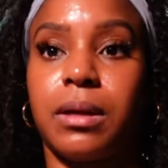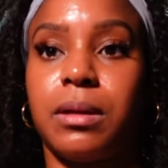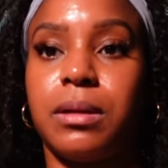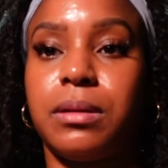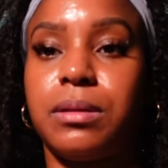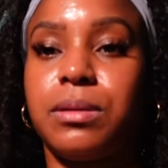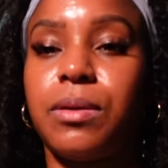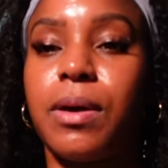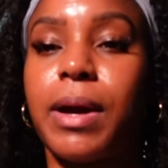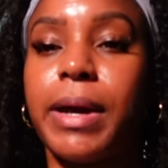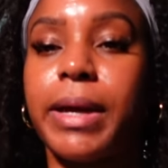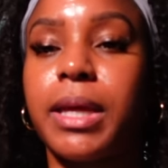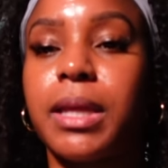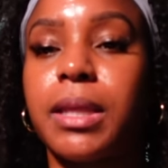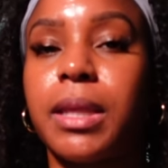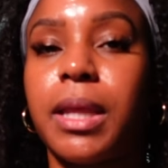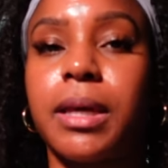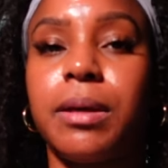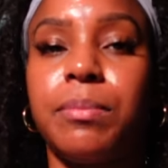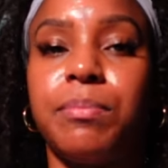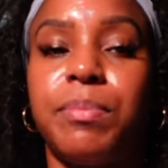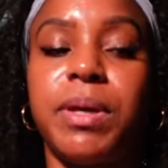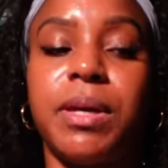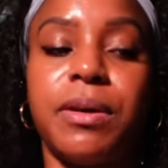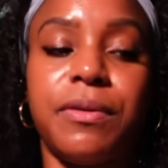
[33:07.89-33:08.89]
so I can
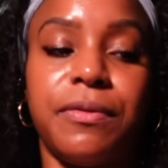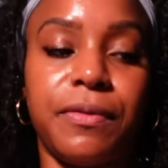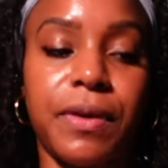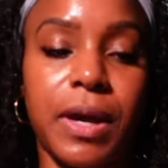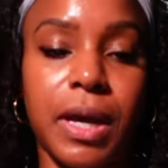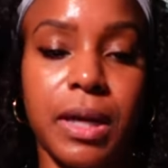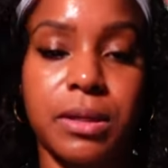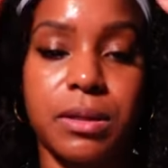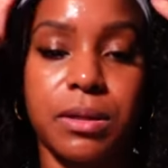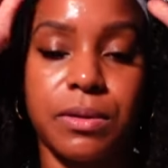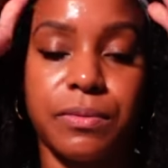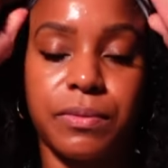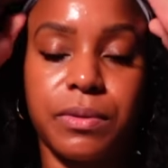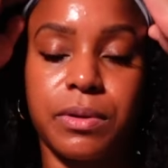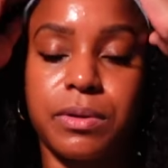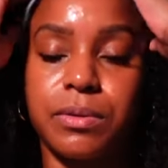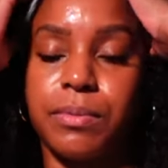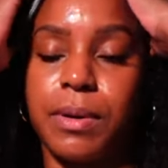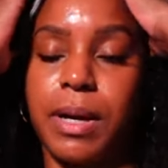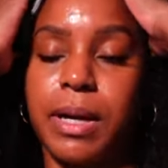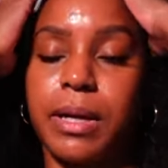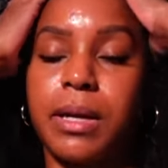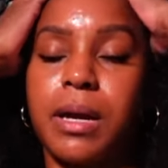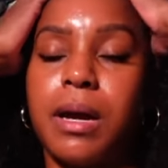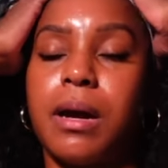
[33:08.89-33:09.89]
like be effective because
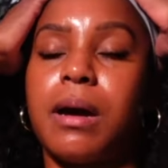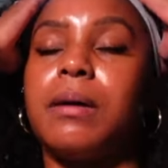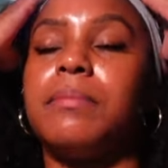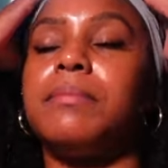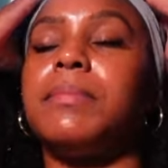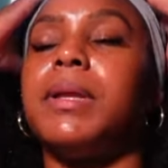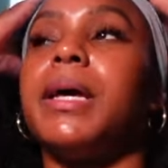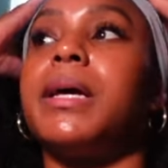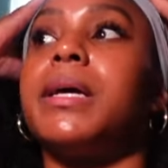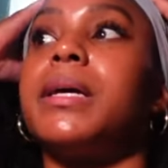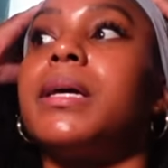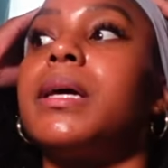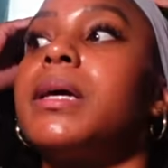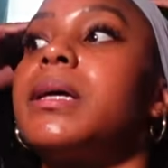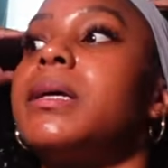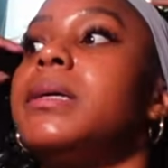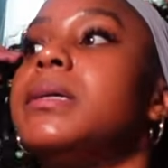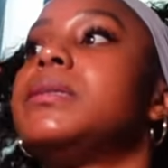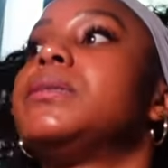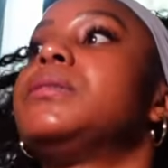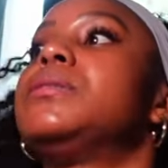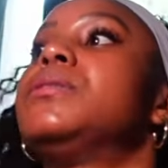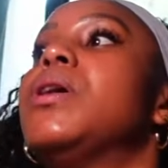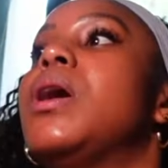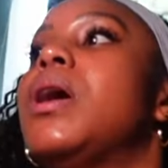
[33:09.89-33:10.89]
right now I'm like
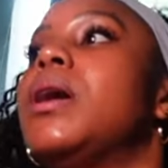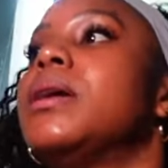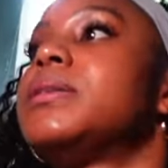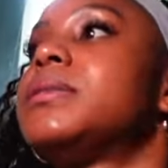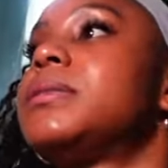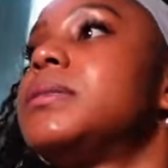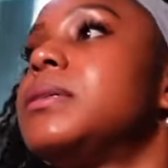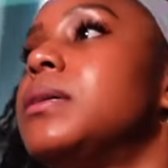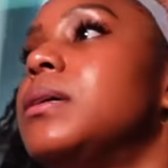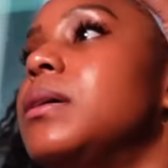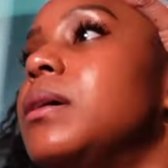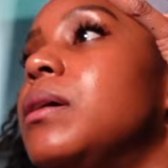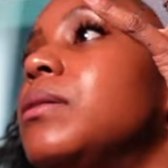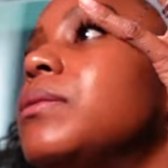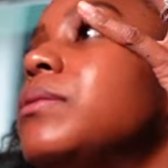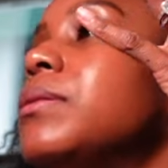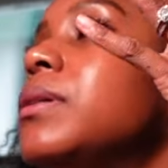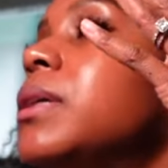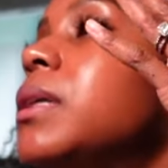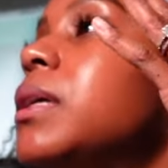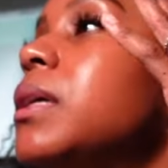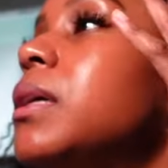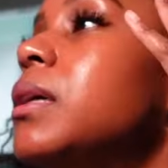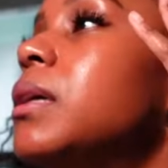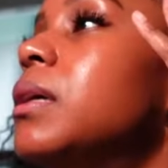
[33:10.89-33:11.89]
exhausted
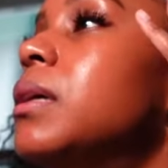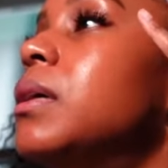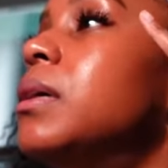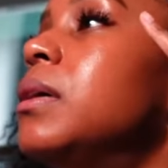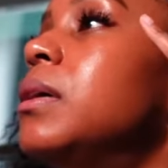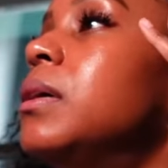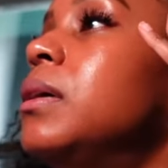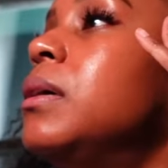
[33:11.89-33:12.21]
already